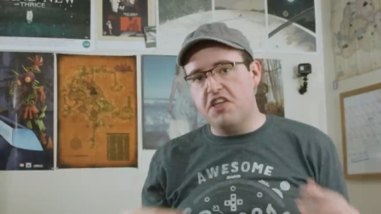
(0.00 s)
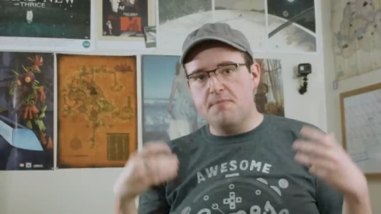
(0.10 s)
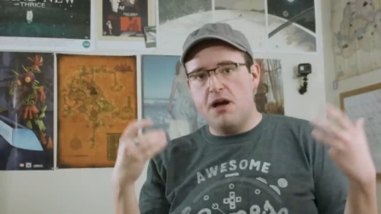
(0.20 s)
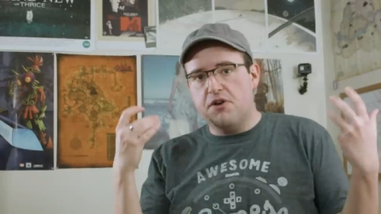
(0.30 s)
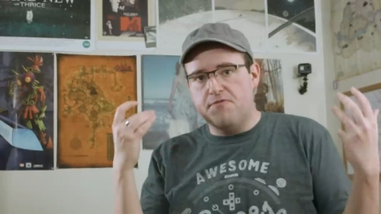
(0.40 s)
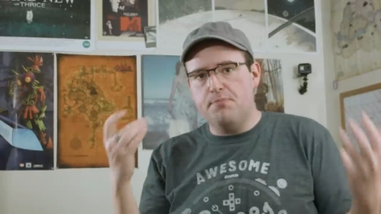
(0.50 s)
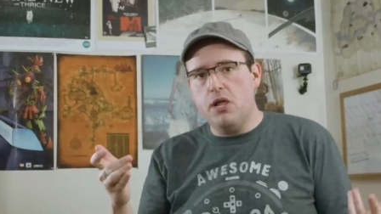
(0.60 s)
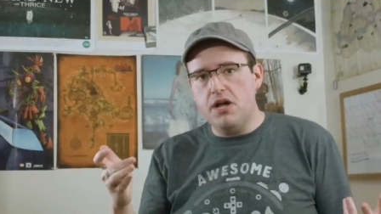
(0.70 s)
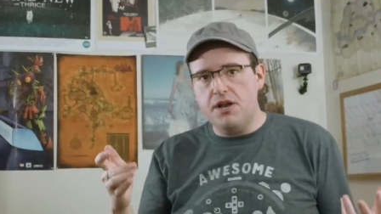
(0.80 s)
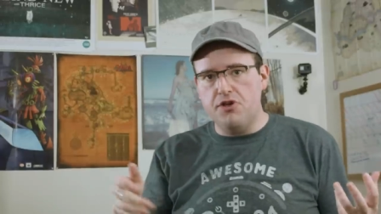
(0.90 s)
The amount of
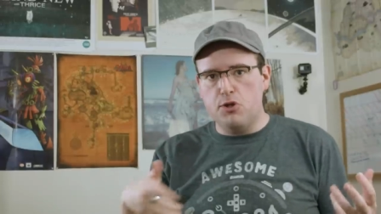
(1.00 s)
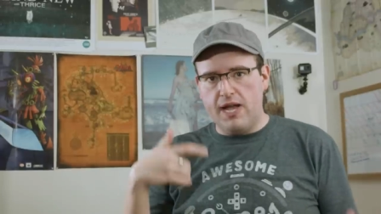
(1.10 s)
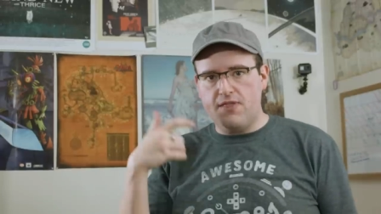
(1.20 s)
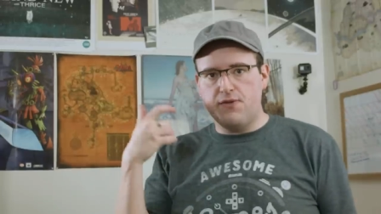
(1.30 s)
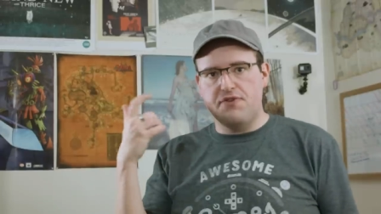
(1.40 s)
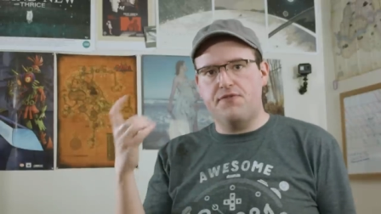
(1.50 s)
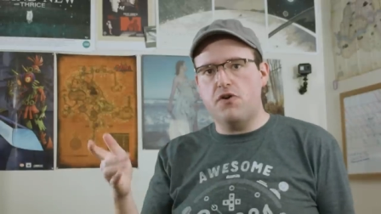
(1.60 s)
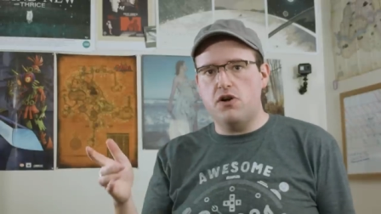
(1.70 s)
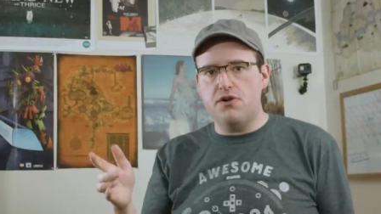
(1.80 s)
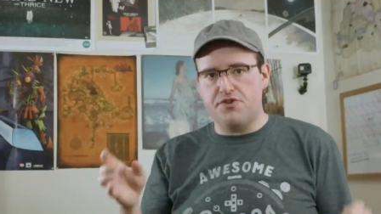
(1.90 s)
blood, the length of the
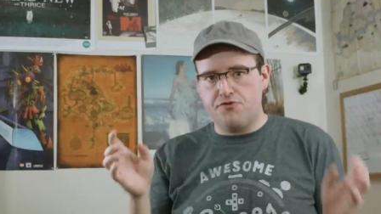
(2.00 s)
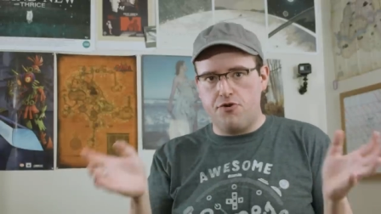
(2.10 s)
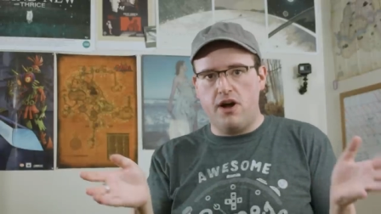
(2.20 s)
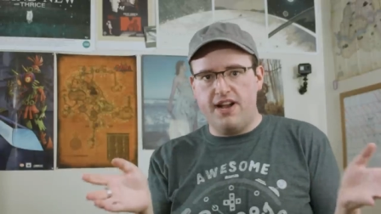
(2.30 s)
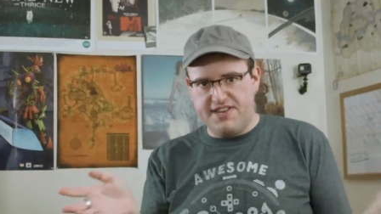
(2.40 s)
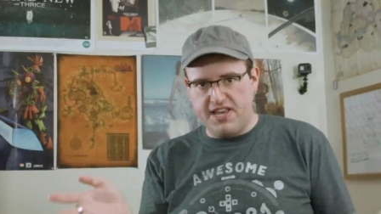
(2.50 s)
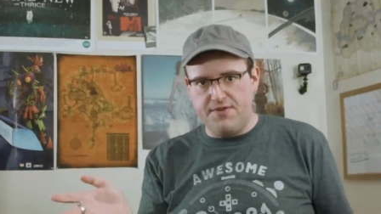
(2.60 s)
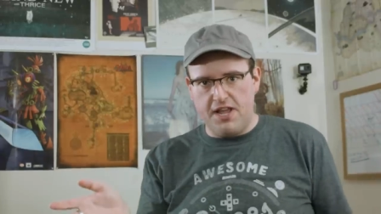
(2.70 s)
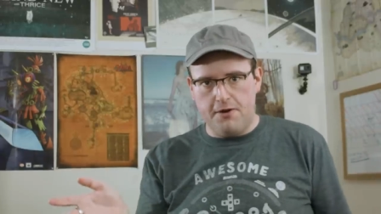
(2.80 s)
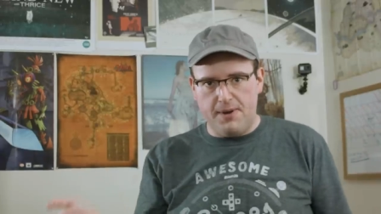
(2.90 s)
fall, the cries
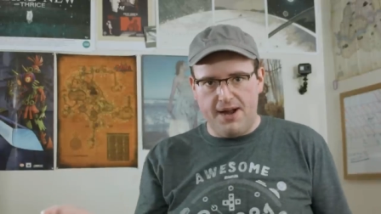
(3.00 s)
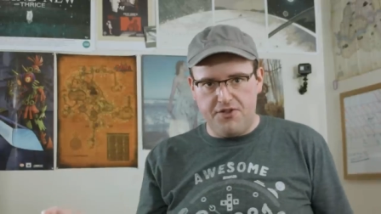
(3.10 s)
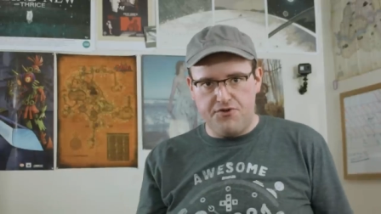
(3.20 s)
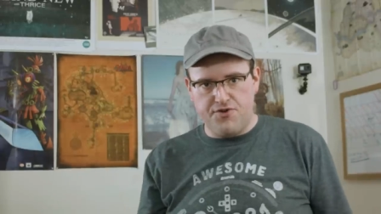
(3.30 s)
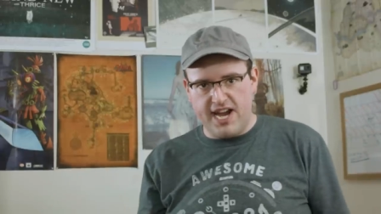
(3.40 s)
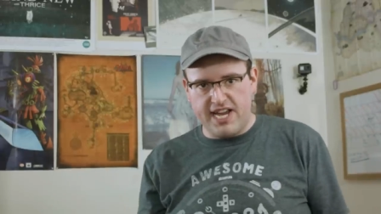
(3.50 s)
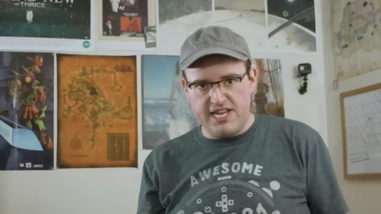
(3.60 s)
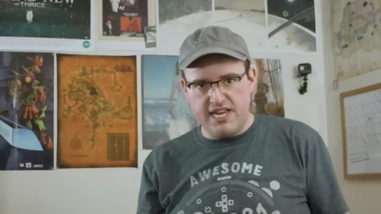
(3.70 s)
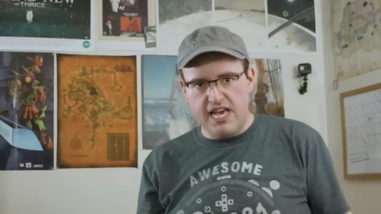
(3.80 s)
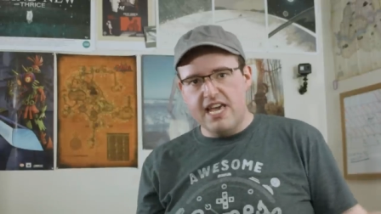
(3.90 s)
given out by the
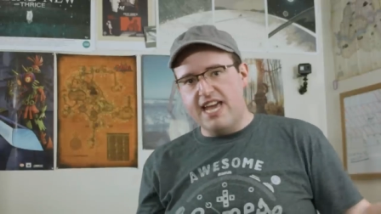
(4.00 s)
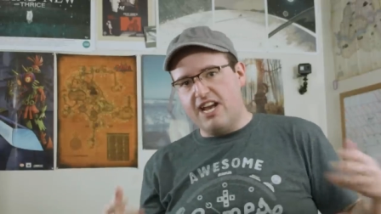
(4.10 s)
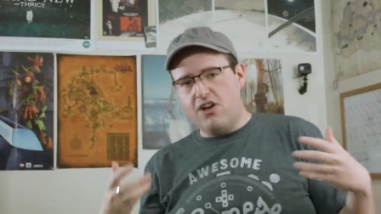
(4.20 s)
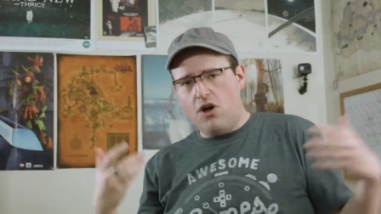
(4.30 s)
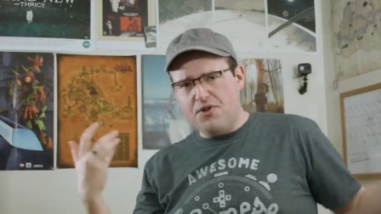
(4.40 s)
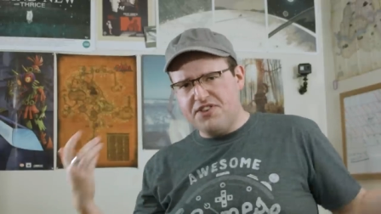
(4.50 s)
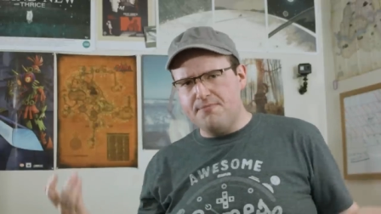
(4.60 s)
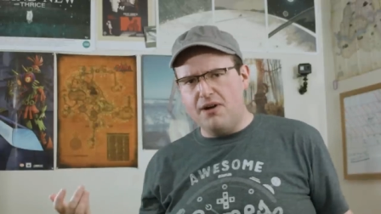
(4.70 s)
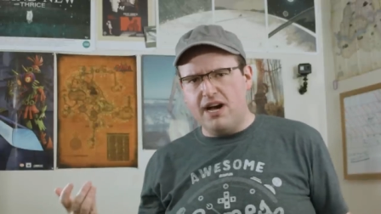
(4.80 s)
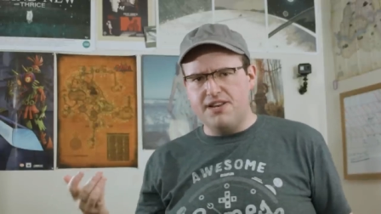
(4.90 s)
dragon, it called to
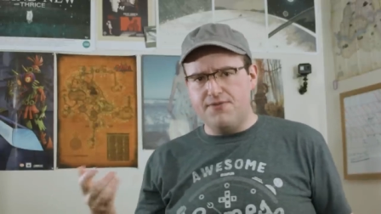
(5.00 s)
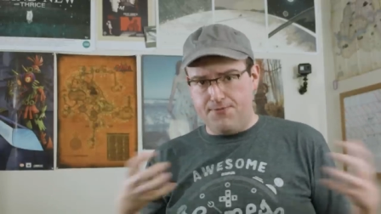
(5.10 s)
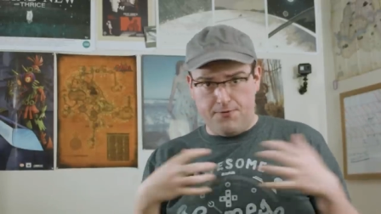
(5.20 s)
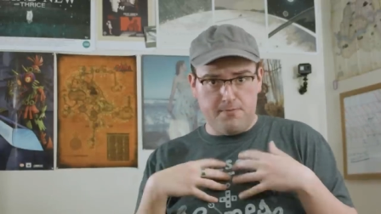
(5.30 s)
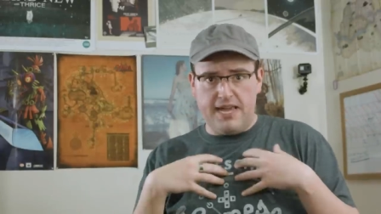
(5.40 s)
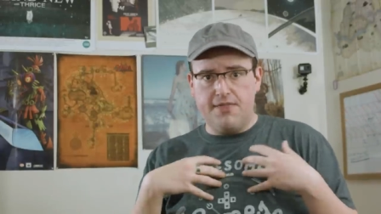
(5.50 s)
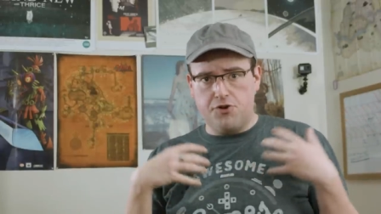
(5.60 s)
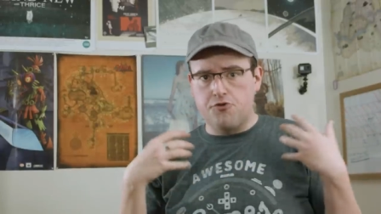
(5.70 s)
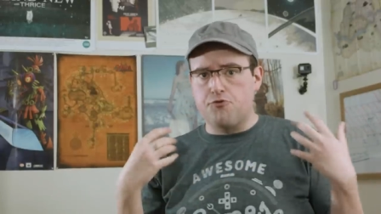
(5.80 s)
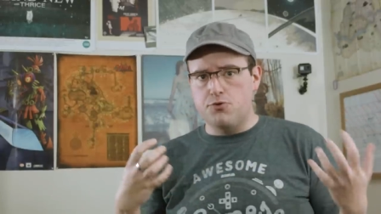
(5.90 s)
mind for me the
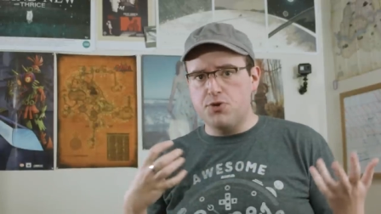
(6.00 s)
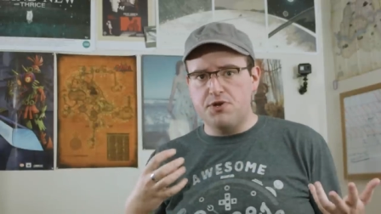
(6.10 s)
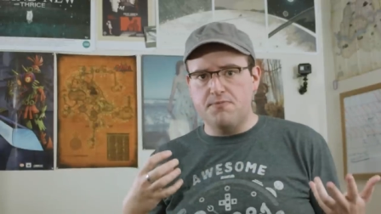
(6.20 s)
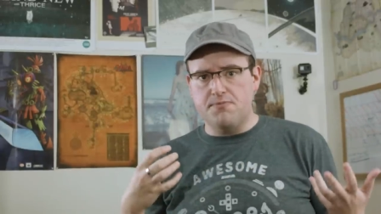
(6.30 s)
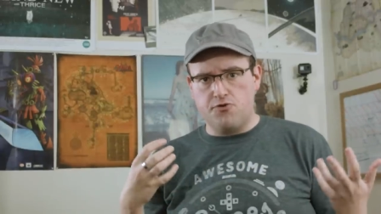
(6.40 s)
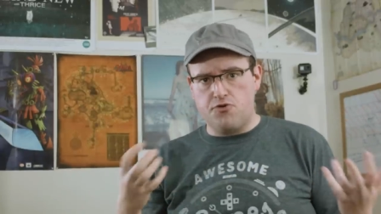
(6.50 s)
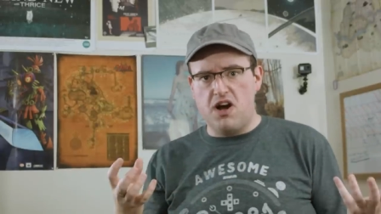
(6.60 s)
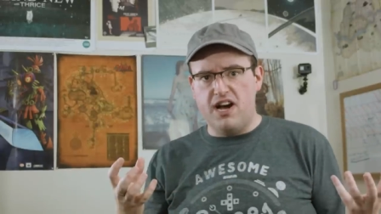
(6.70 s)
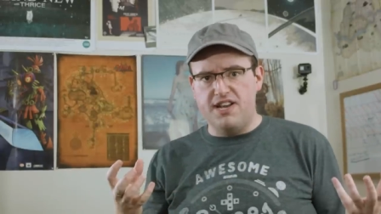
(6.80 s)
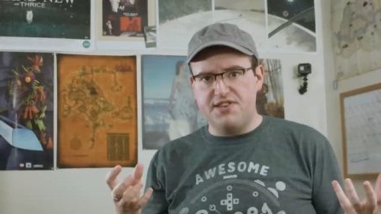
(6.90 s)
gruesome
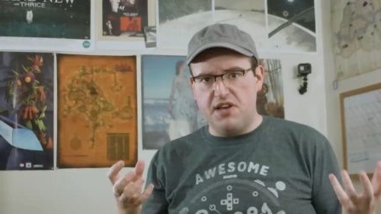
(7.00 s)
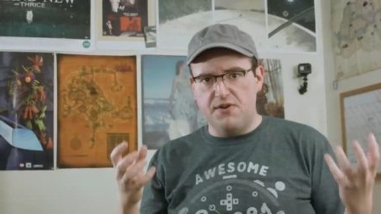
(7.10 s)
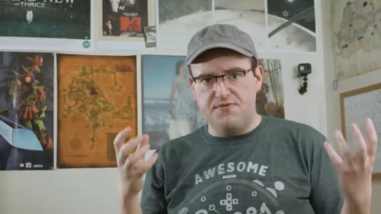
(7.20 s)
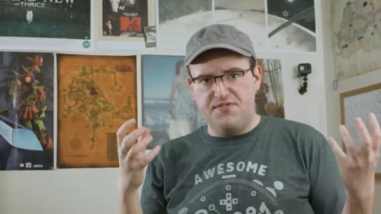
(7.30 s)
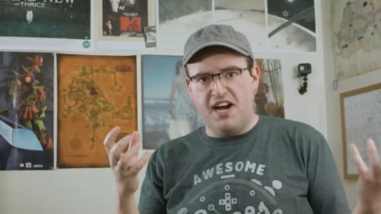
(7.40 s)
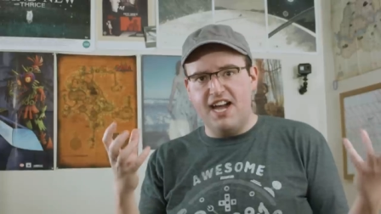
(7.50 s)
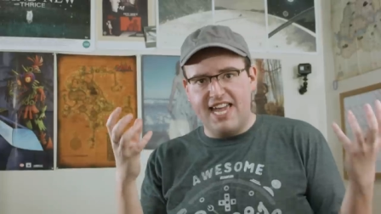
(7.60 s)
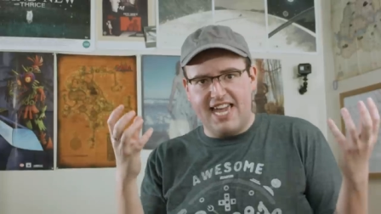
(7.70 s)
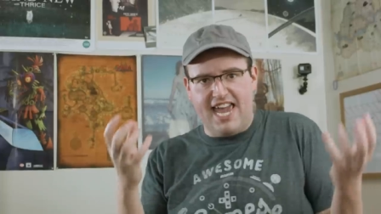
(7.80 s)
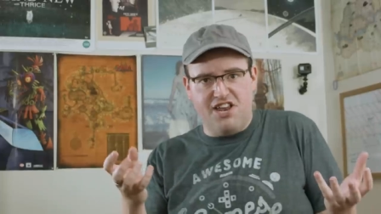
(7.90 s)
cries of
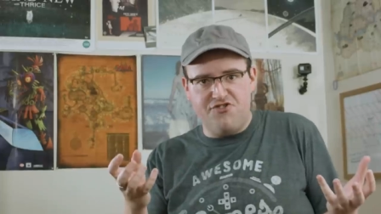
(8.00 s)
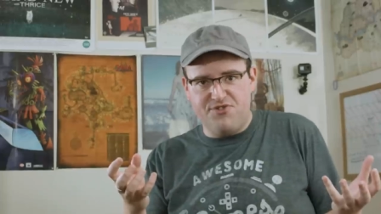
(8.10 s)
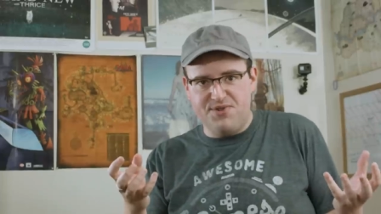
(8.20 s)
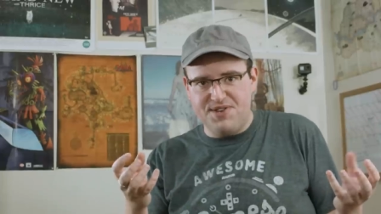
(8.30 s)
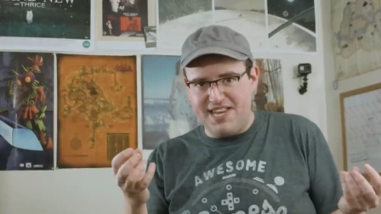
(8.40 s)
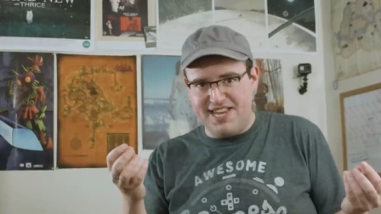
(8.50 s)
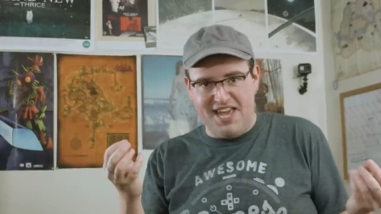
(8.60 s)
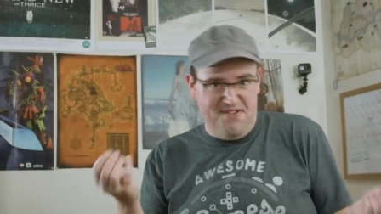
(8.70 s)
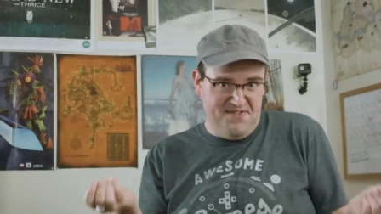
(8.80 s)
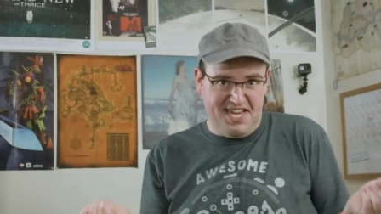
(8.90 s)
dying angels in
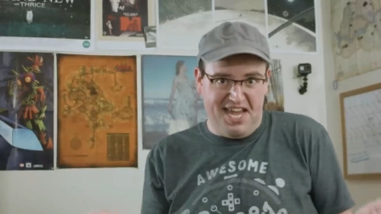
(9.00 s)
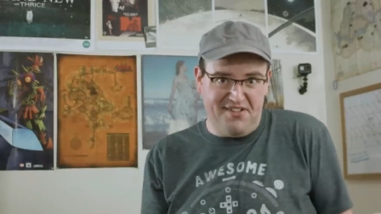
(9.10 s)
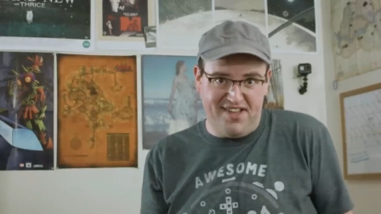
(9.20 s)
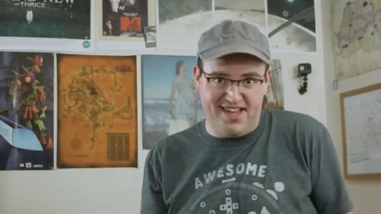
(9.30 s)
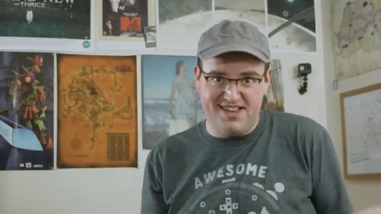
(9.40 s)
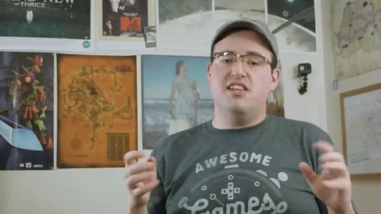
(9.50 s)
Evangelion.